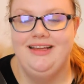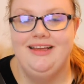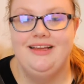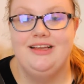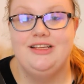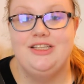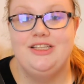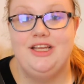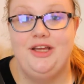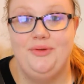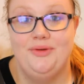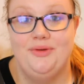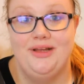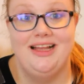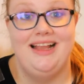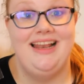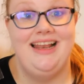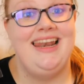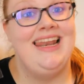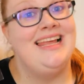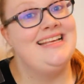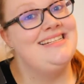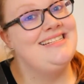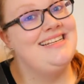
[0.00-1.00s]
So
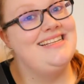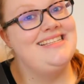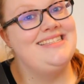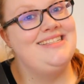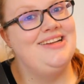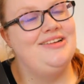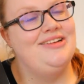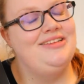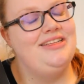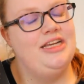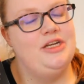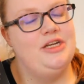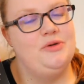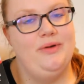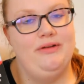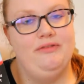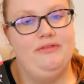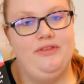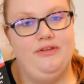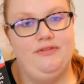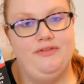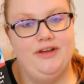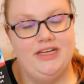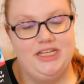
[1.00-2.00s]
let's get started
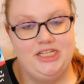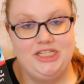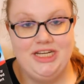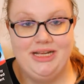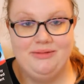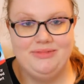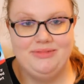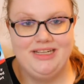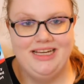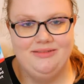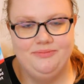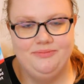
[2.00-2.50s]
with the first chapter.